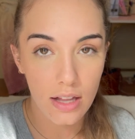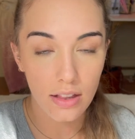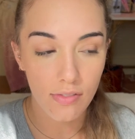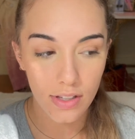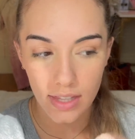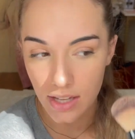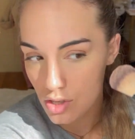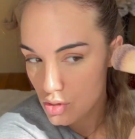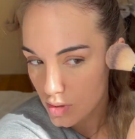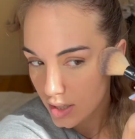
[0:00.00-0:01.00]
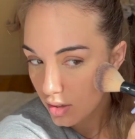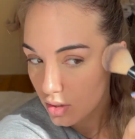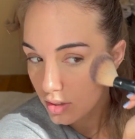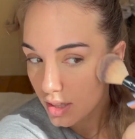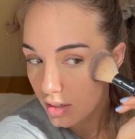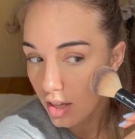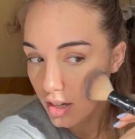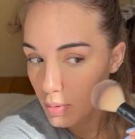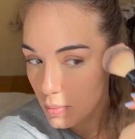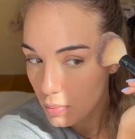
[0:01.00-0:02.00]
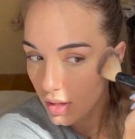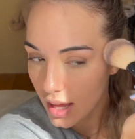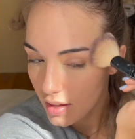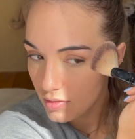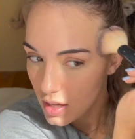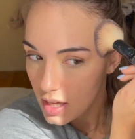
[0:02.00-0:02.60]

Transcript: loving that streaky look that a lot of people have,